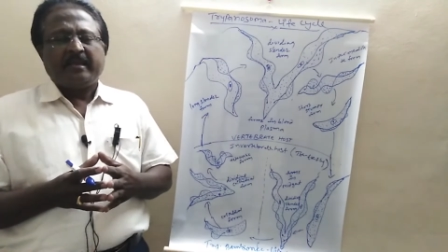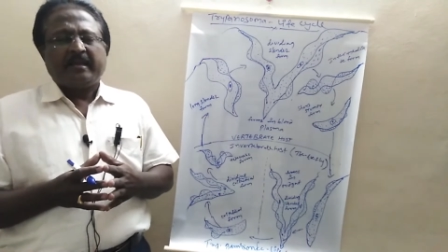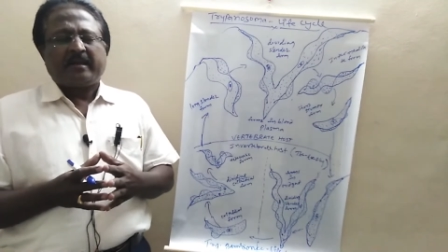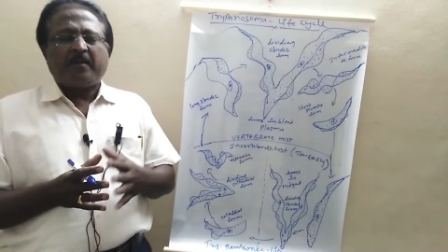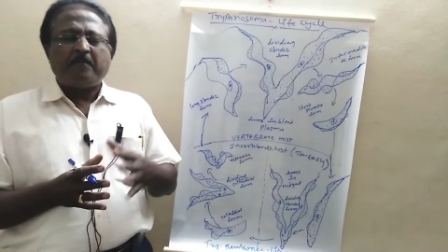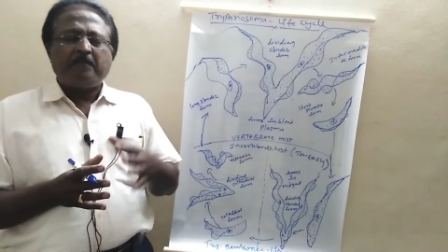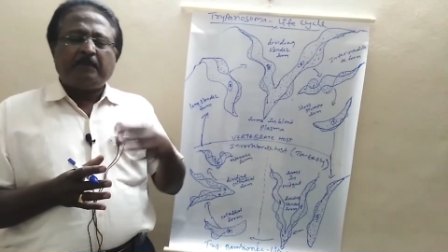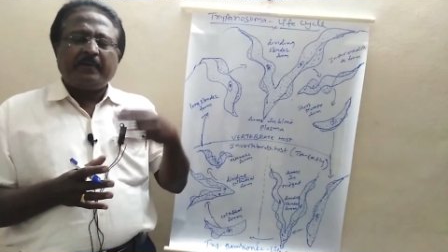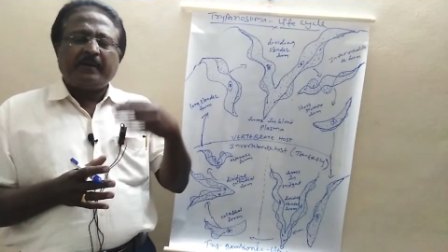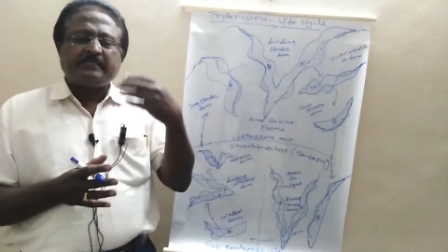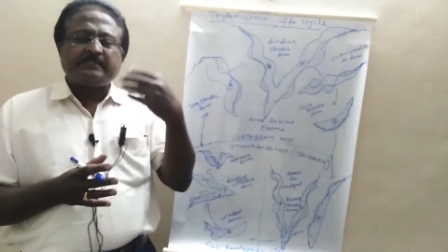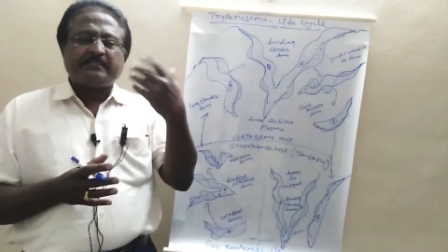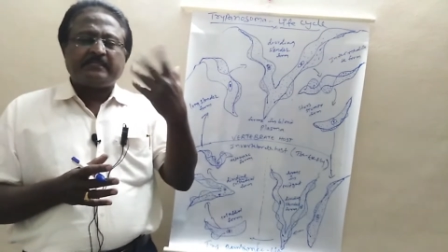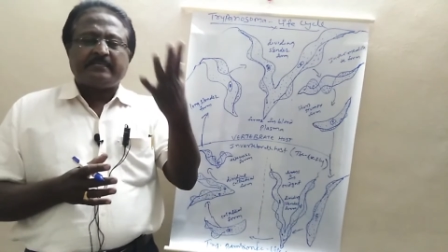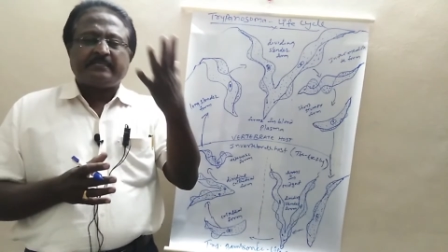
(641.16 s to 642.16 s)

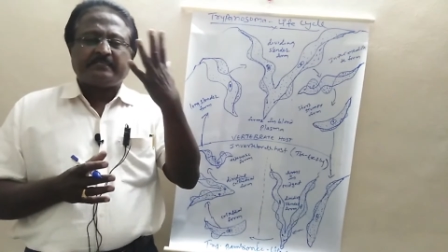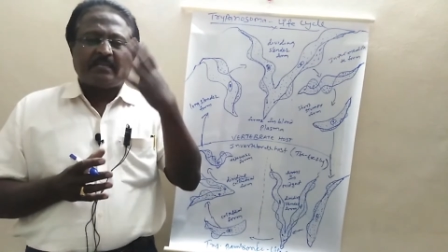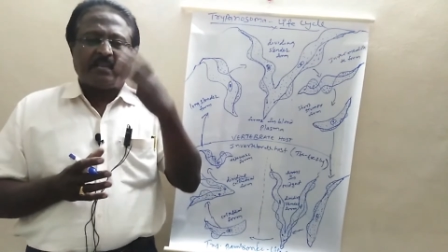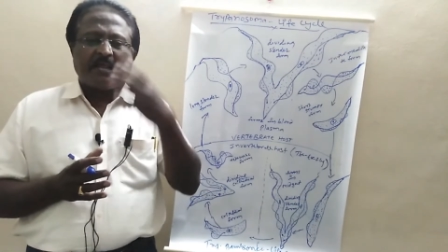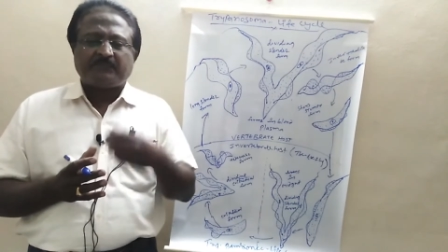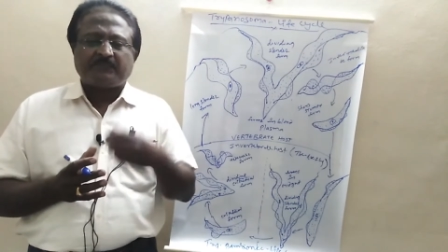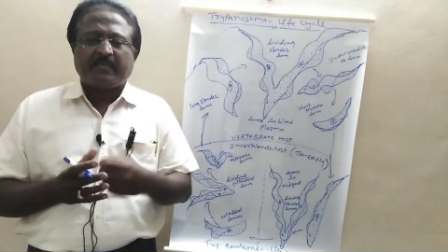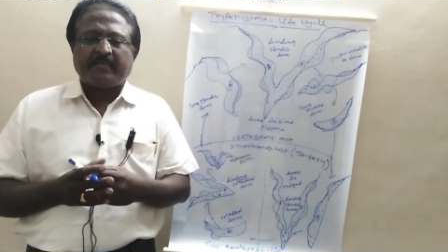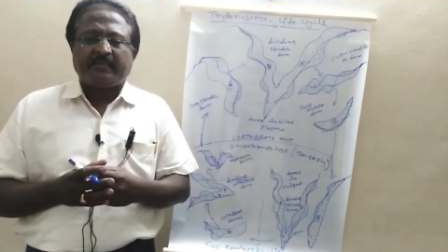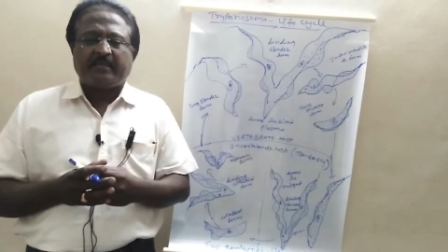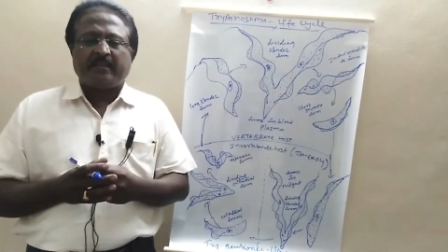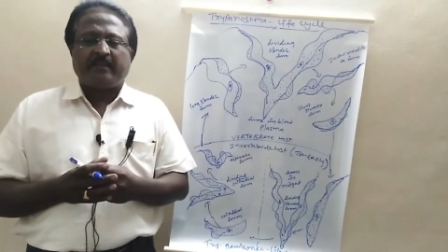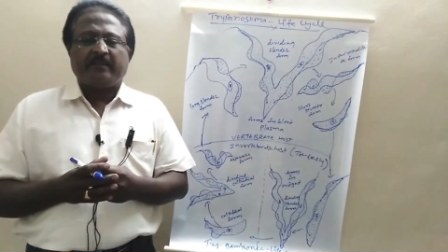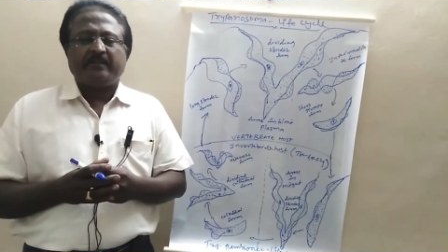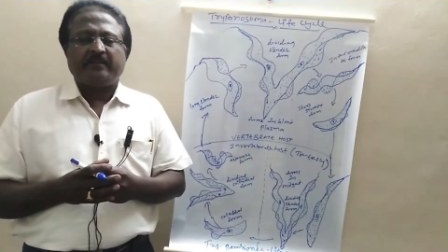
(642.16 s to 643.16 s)
completes its life
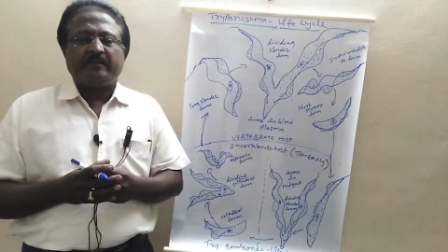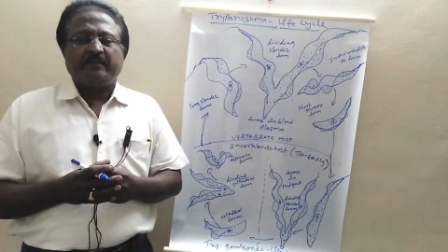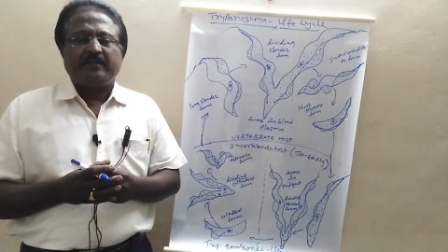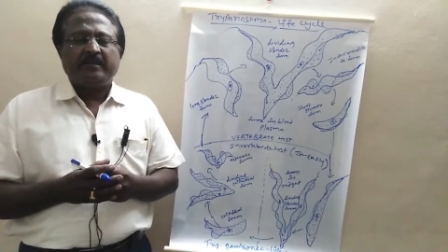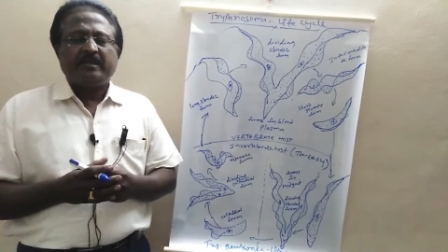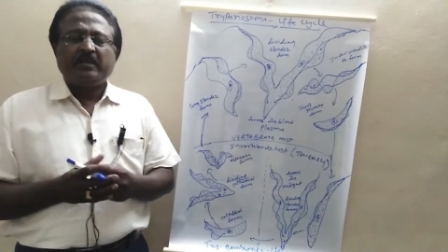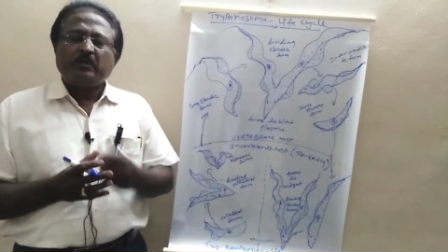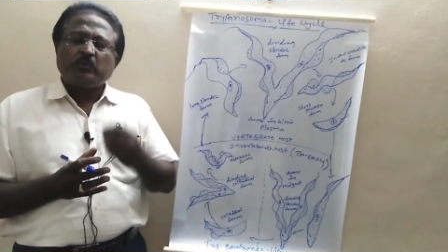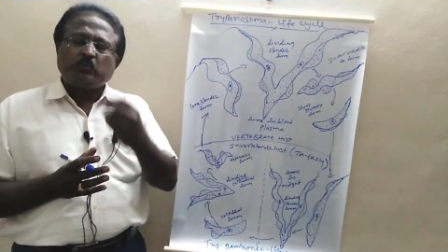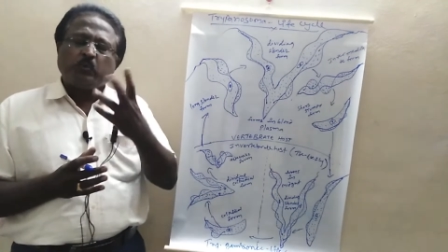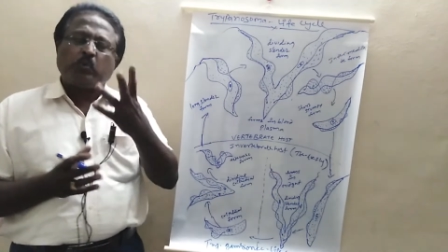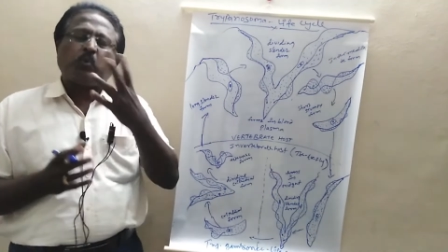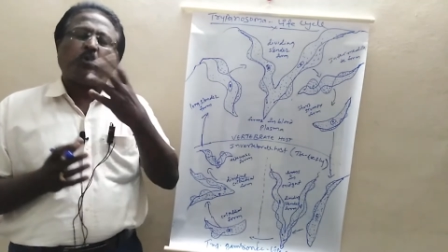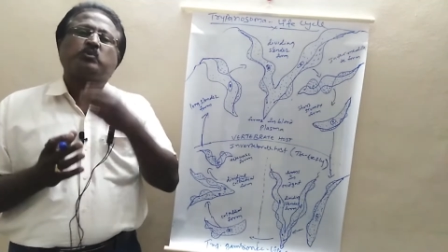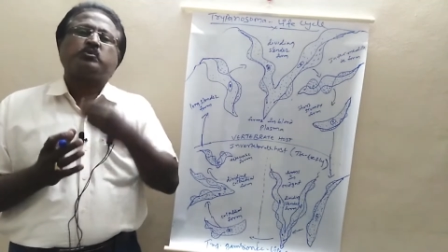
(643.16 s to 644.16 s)
cycle in
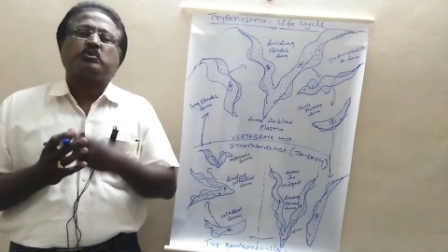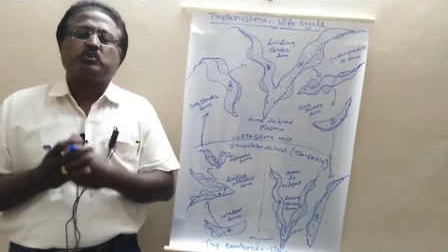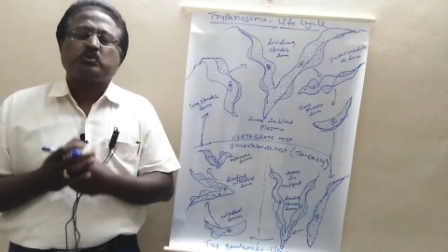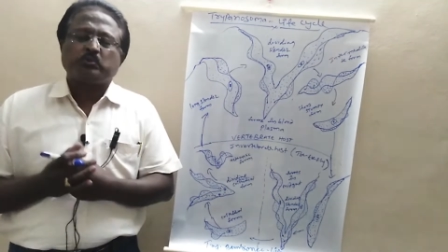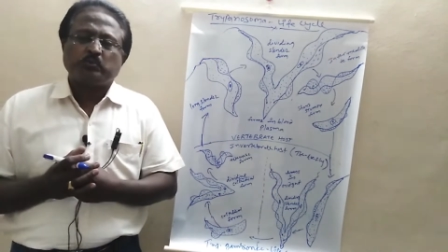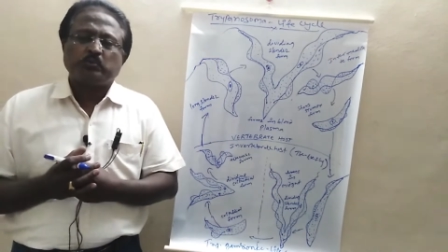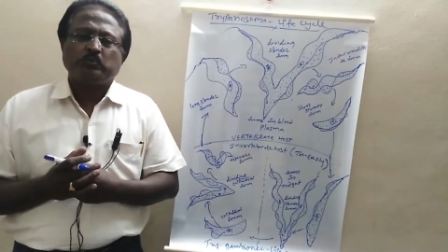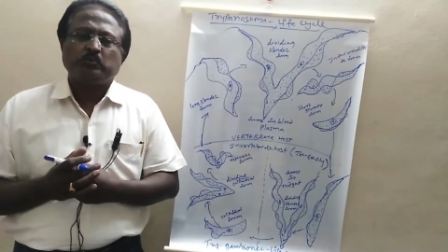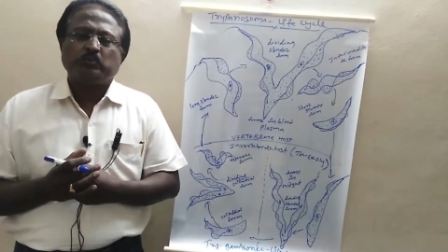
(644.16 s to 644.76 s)
two hosts.